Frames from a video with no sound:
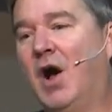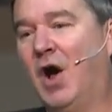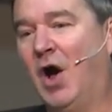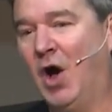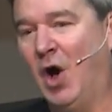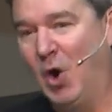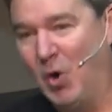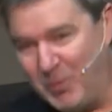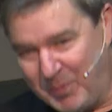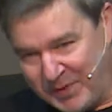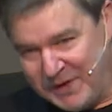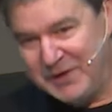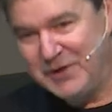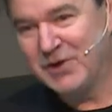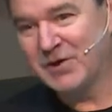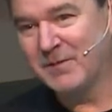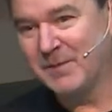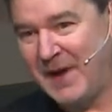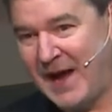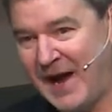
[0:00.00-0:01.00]
open
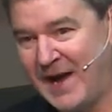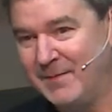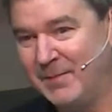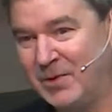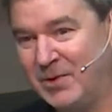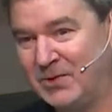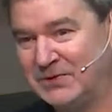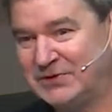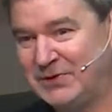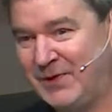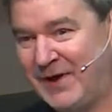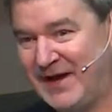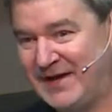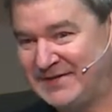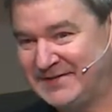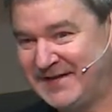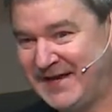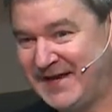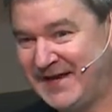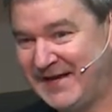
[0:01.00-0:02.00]
your Bible to
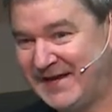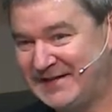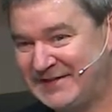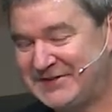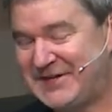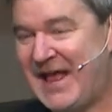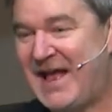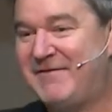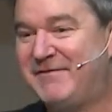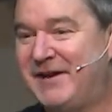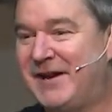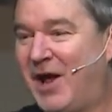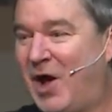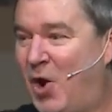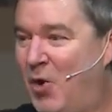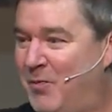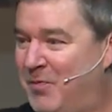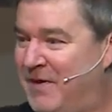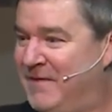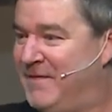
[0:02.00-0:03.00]
Isaiah and just have it
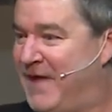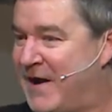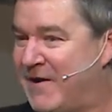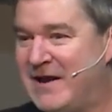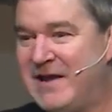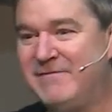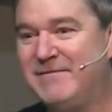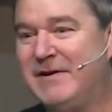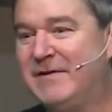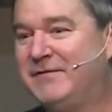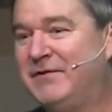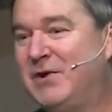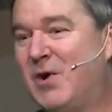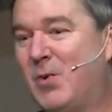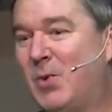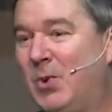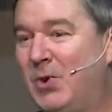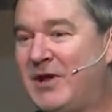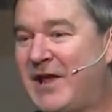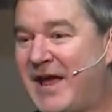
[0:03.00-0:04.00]
open there? Even if you
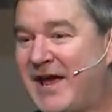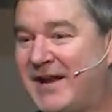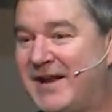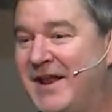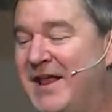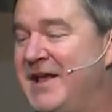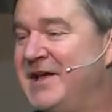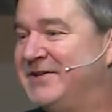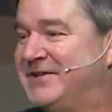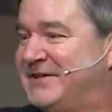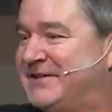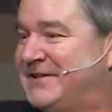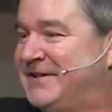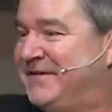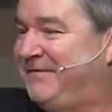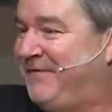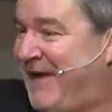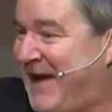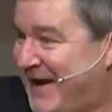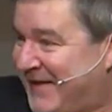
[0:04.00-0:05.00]
don't look at it, just the
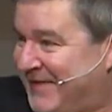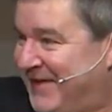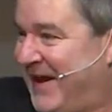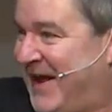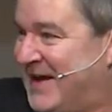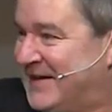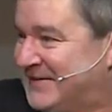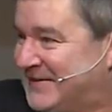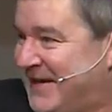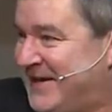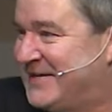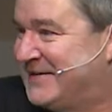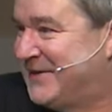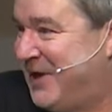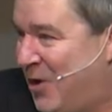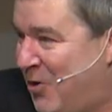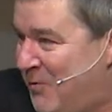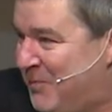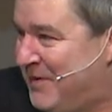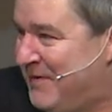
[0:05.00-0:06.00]
fact that Isaiah is
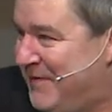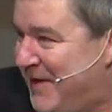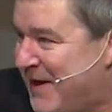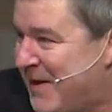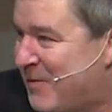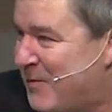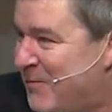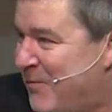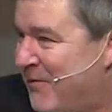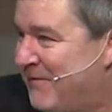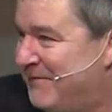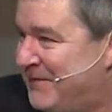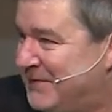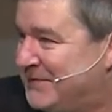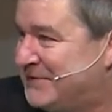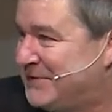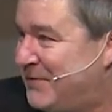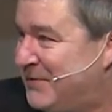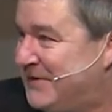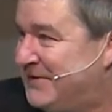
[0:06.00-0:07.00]
open there, we won't feel
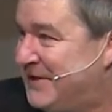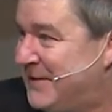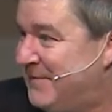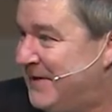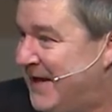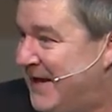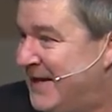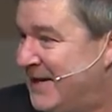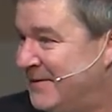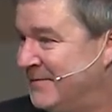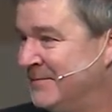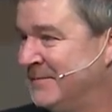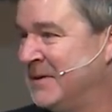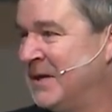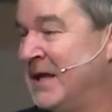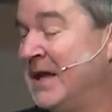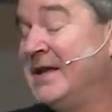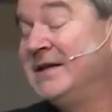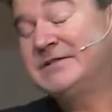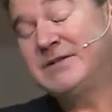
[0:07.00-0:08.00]
so intimidated.
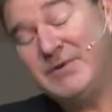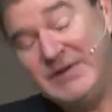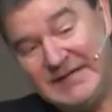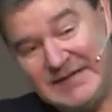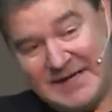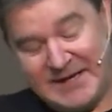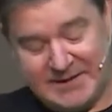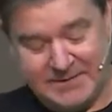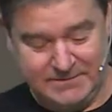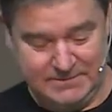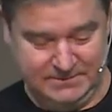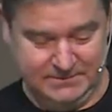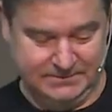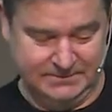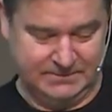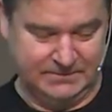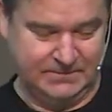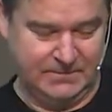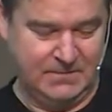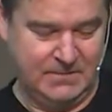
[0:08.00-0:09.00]
So he did.
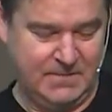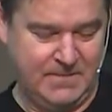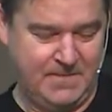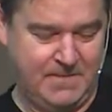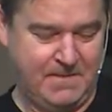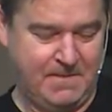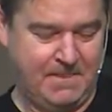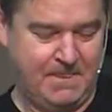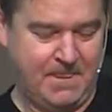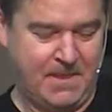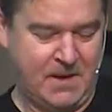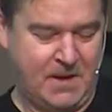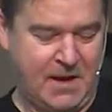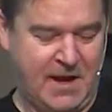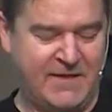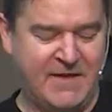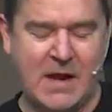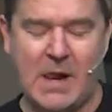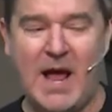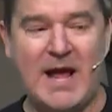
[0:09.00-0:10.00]

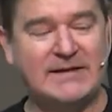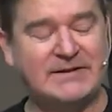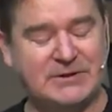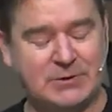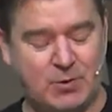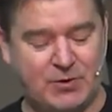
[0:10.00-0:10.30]
And the classes were